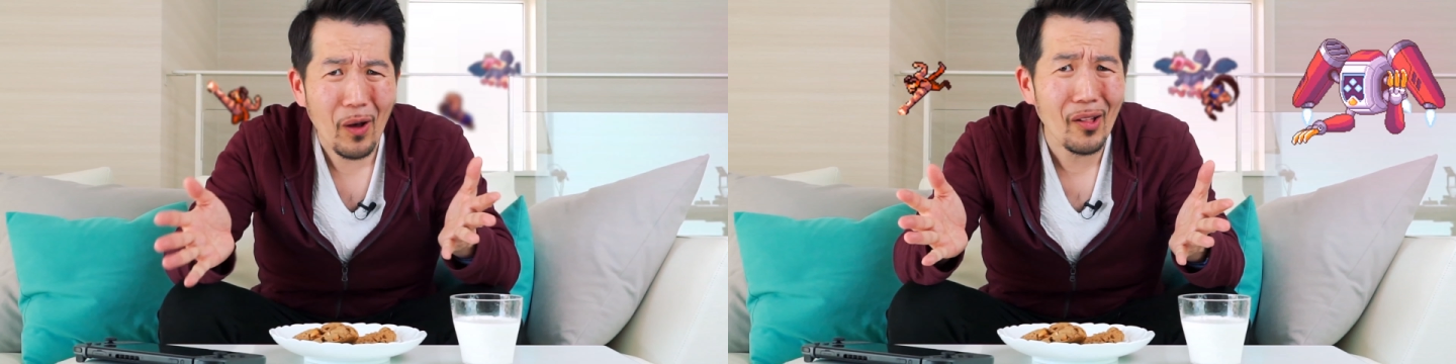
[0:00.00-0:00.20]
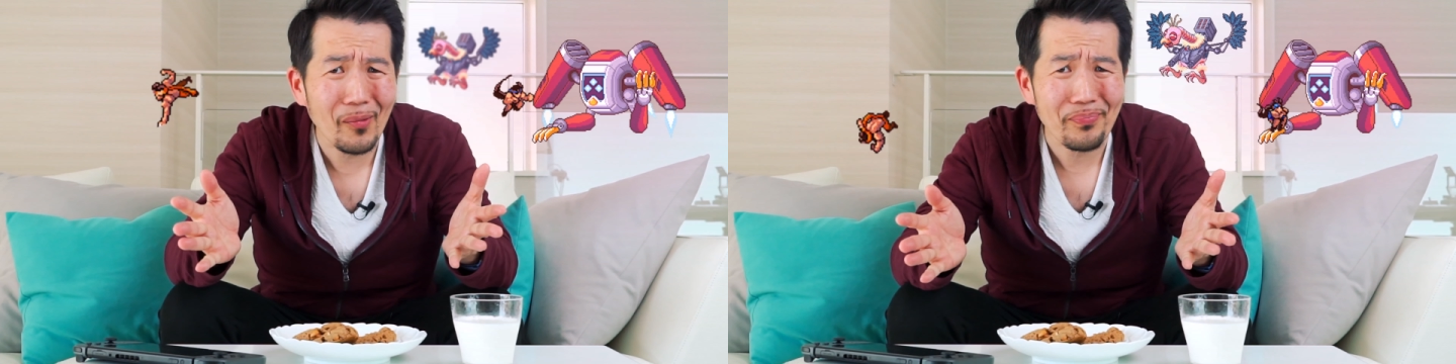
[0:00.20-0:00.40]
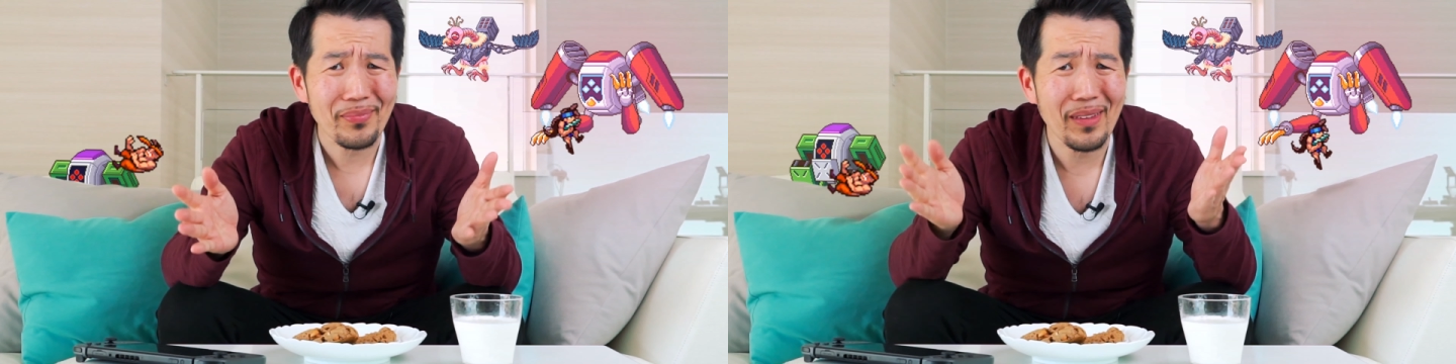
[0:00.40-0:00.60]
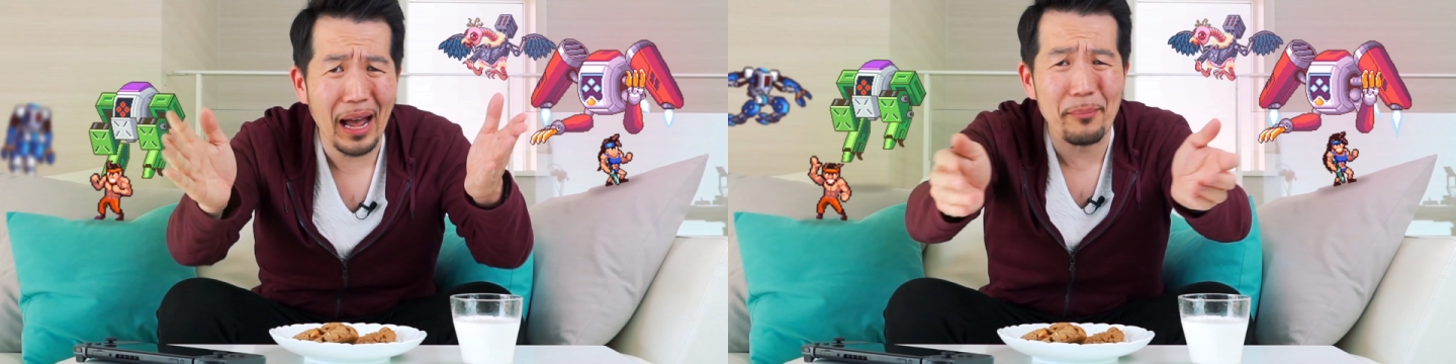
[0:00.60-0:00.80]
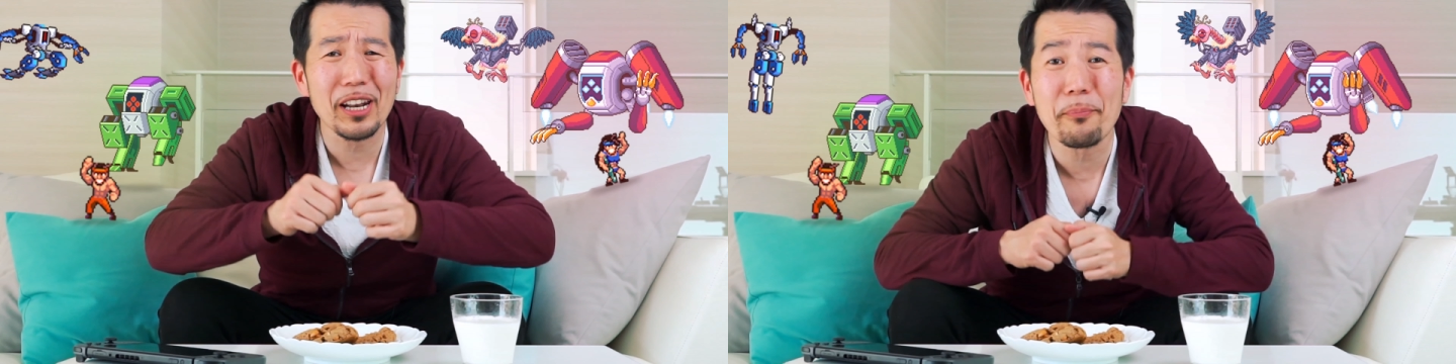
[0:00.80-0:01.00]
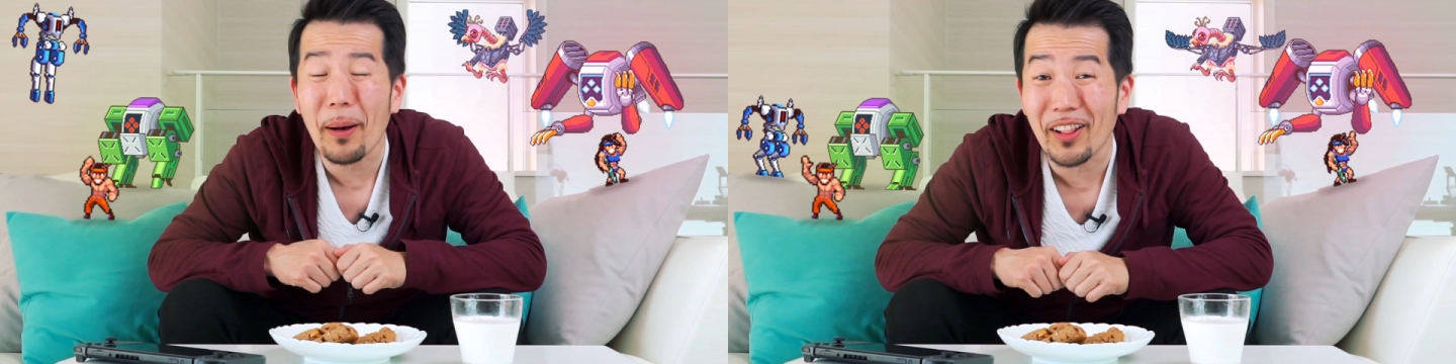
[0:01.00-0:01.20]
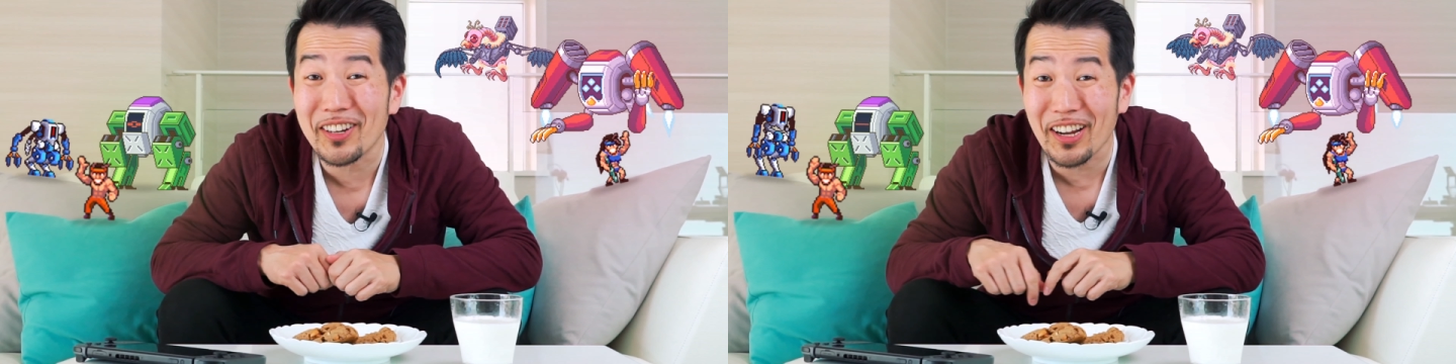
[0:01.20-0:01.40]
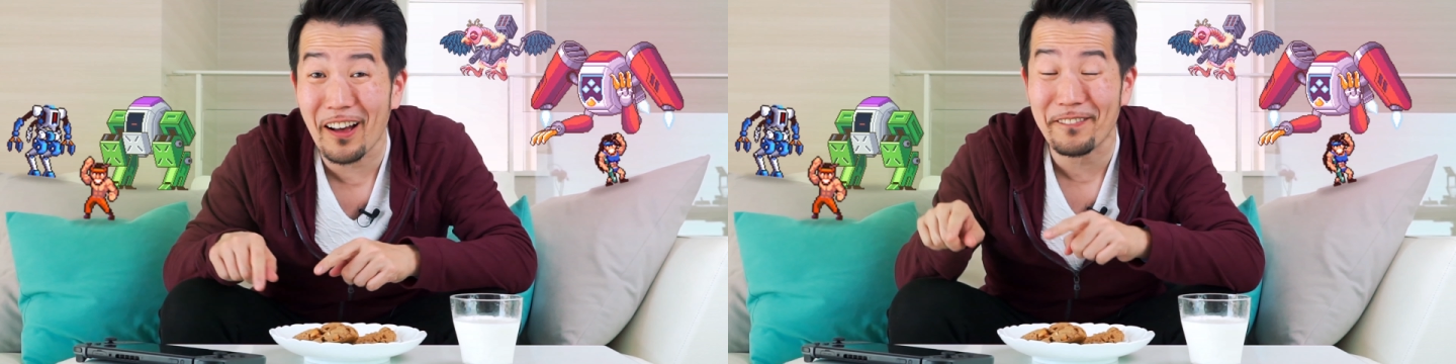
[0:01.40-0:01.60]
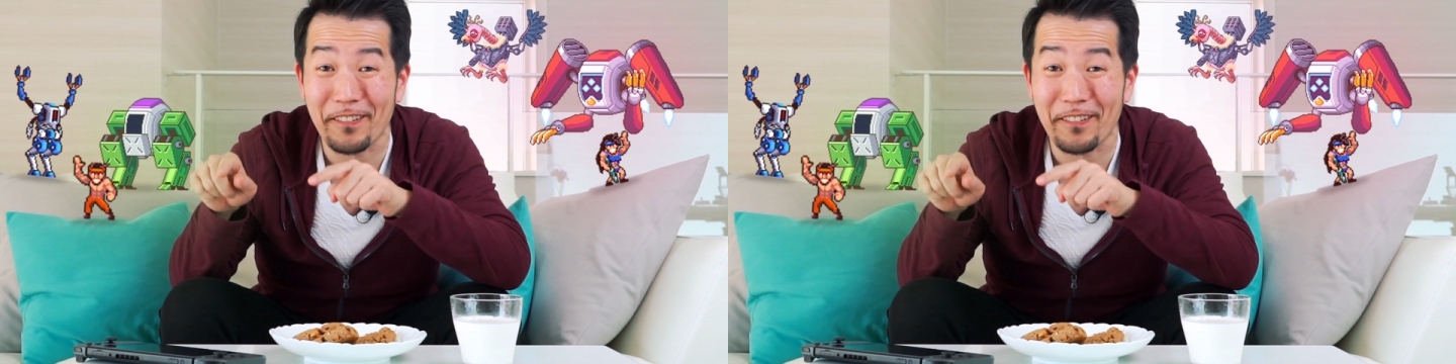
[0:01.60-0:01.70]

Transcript: Well, I'm gonna polish off